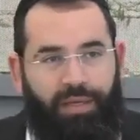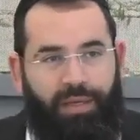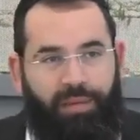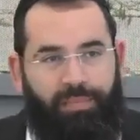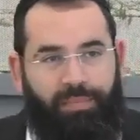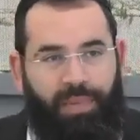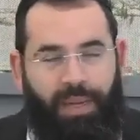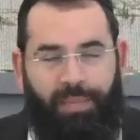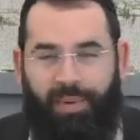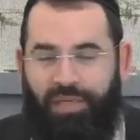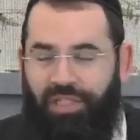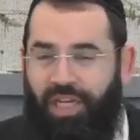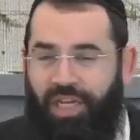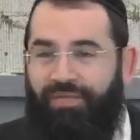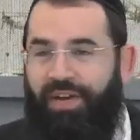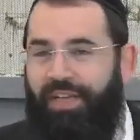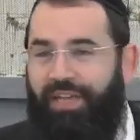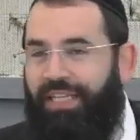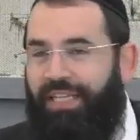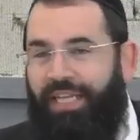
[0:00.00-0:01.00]
By Parashat
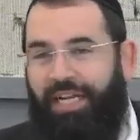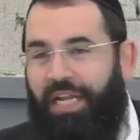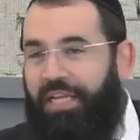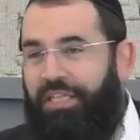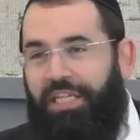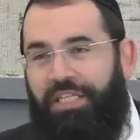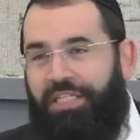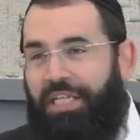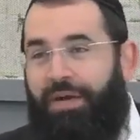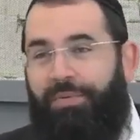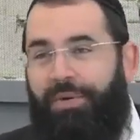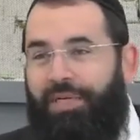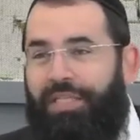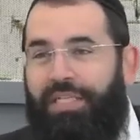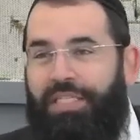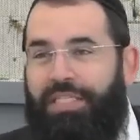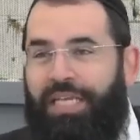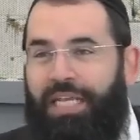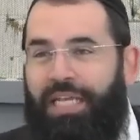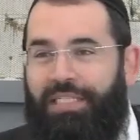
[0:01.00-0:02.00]
Va'etchanan, that's not what
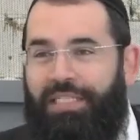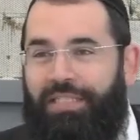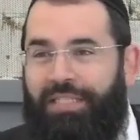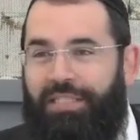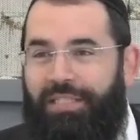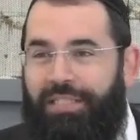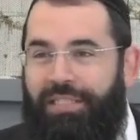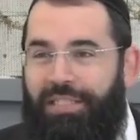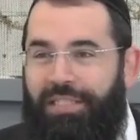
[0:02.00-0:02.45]
it says.